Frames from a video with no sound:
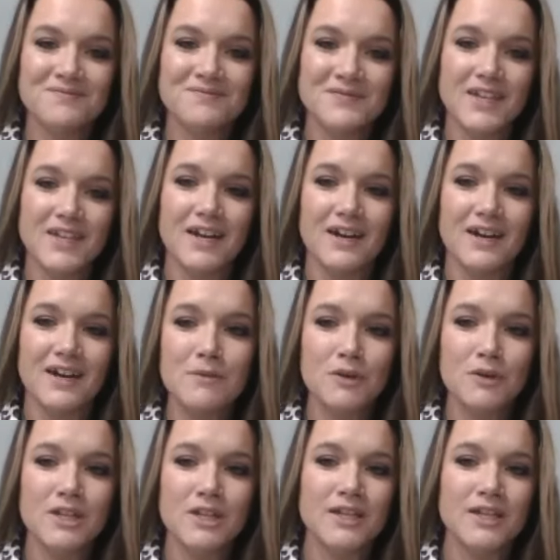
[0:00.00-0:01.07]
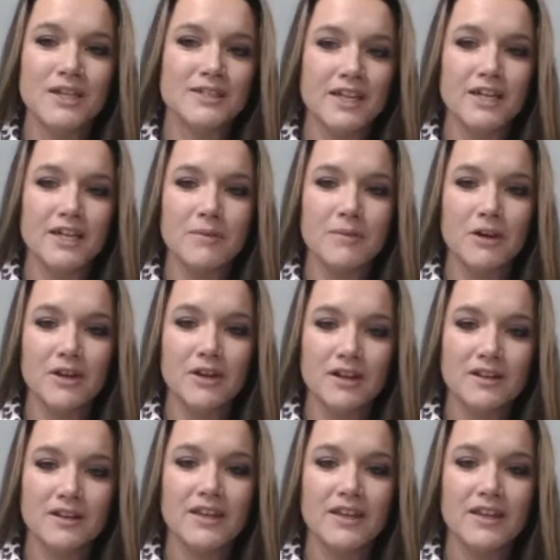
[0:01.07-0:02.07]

yeah i'm really excited about it